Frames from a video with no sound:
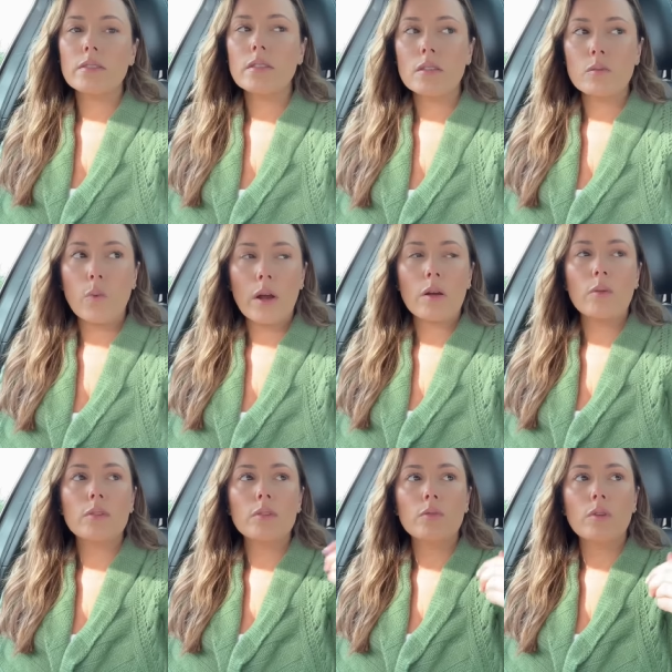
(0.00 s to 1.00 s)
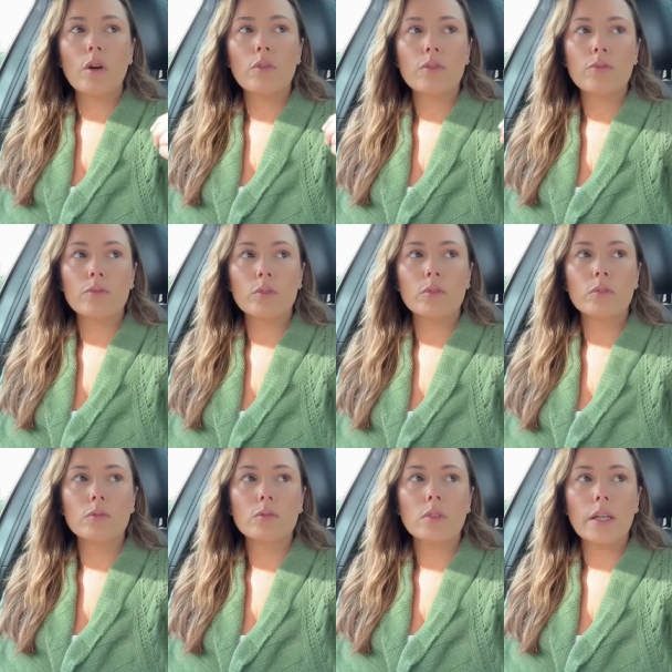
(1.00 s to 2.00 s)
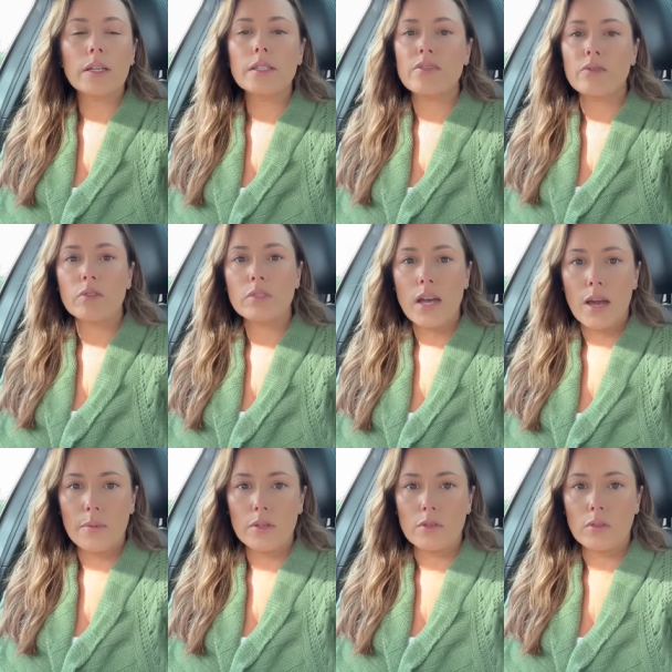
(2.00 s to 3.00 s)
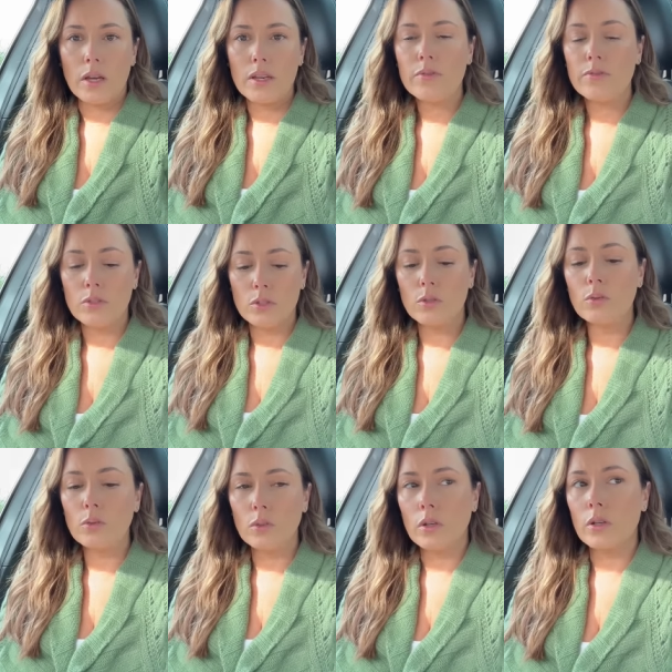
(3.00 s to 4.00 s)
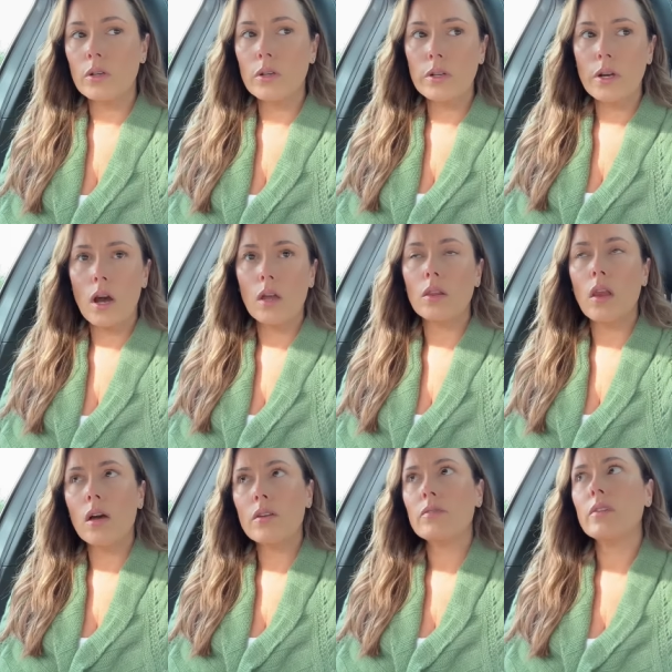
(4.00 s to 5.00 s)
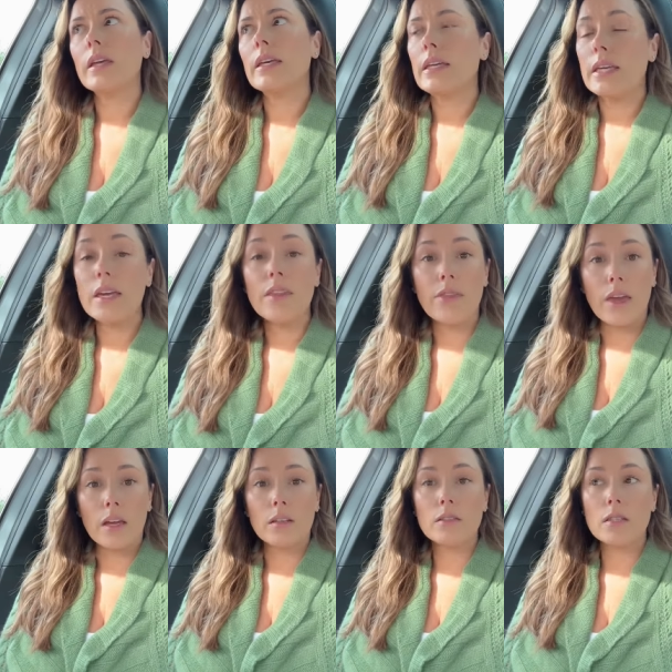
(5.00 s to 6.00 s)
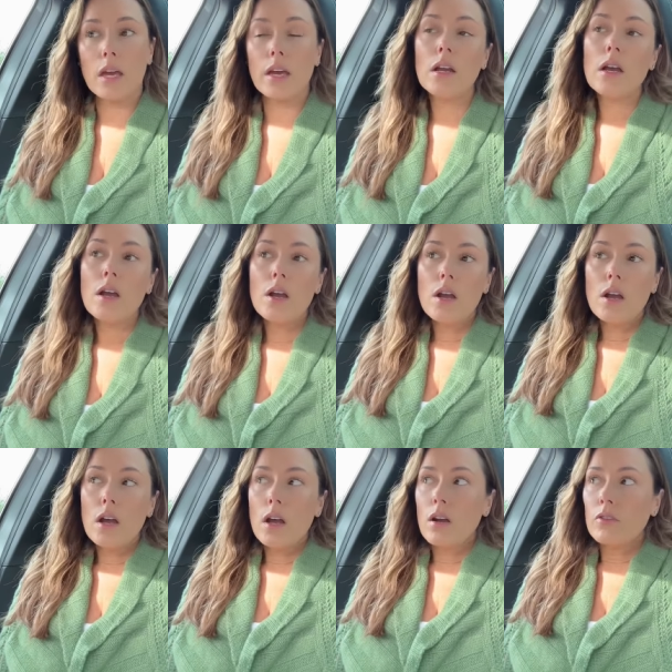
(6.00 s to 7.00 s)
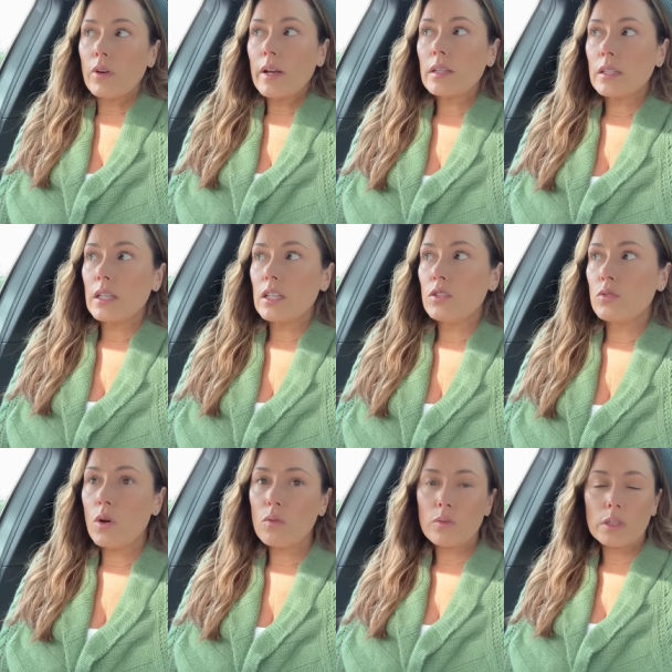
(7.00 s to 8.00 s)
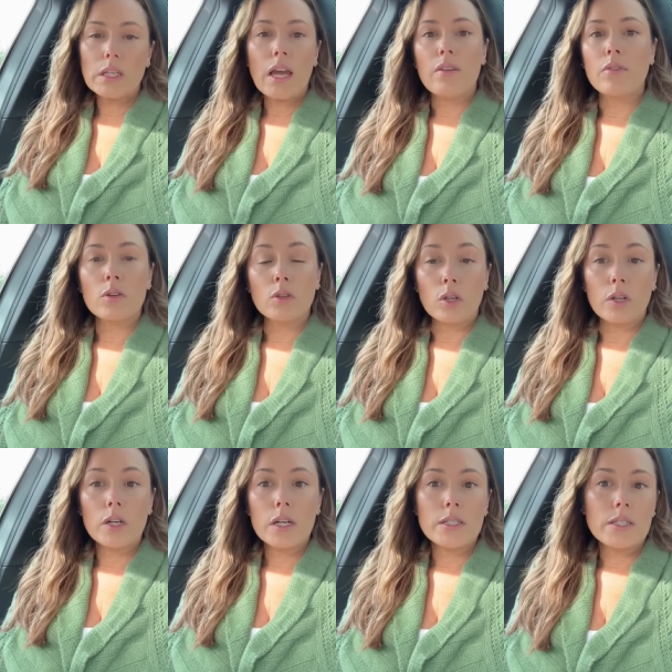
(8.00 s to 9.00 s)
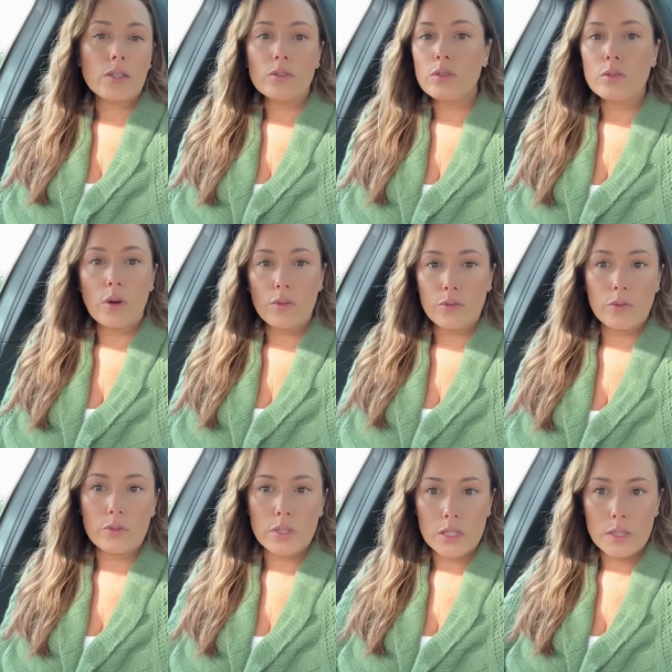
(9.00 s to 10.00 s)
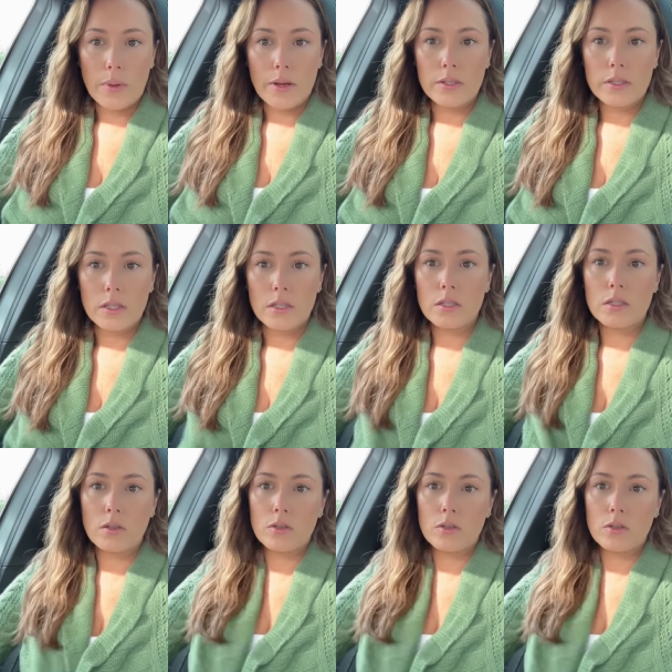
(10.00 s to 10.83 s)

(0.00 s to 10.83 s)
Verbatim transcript: This is where when you go through like a difficult time in your life, you learn a lot of like key things that frankly, you don't really ever learn until you go through those experiences. So